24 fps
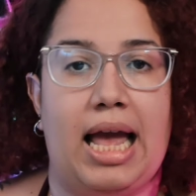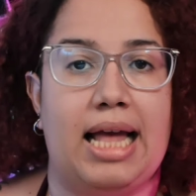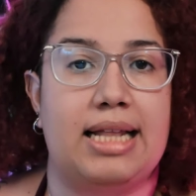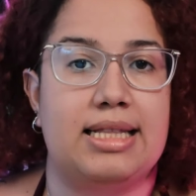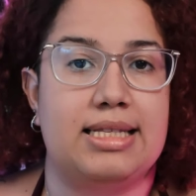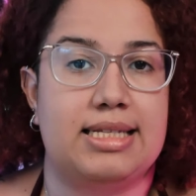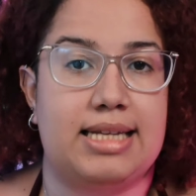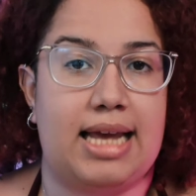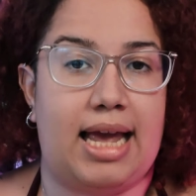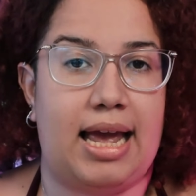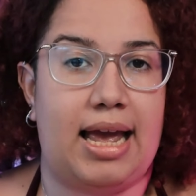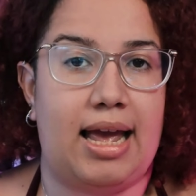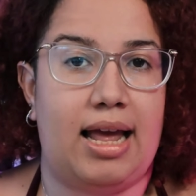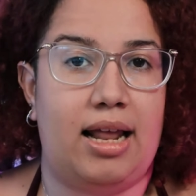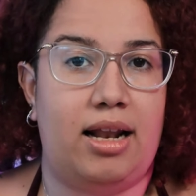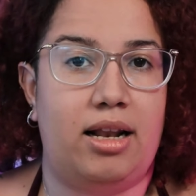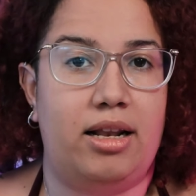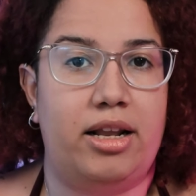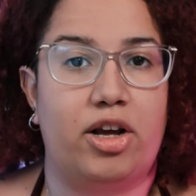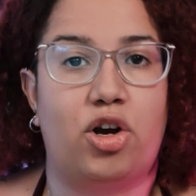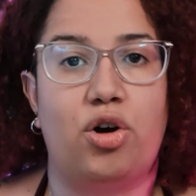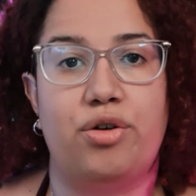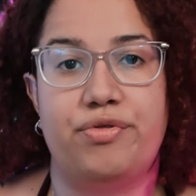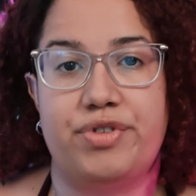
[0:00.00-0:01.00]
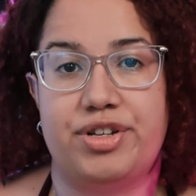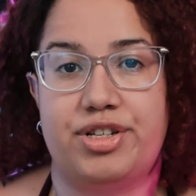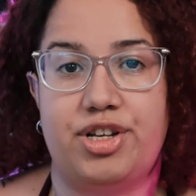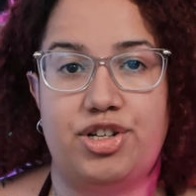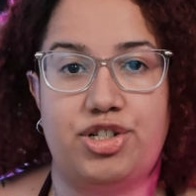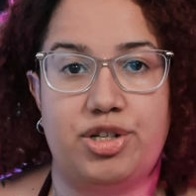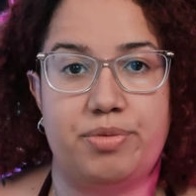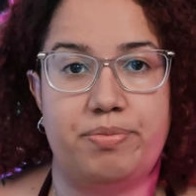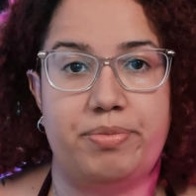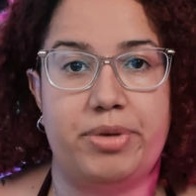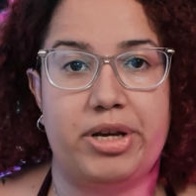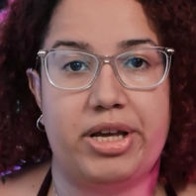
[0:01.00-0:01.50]
And then the
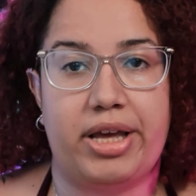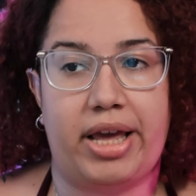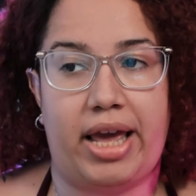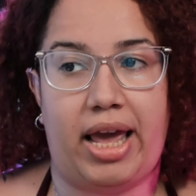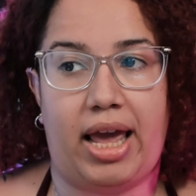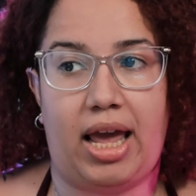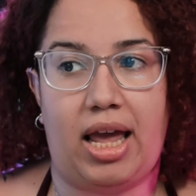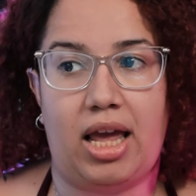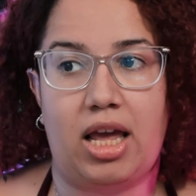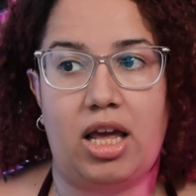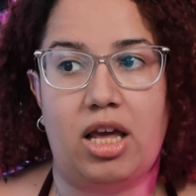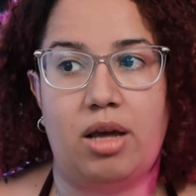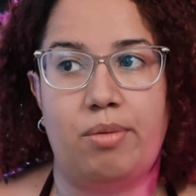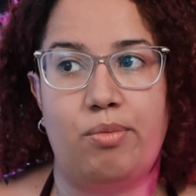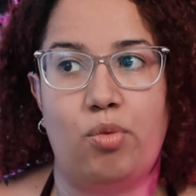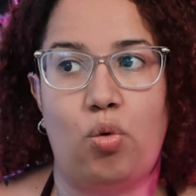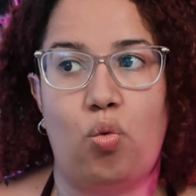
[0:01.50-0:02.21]
conversation became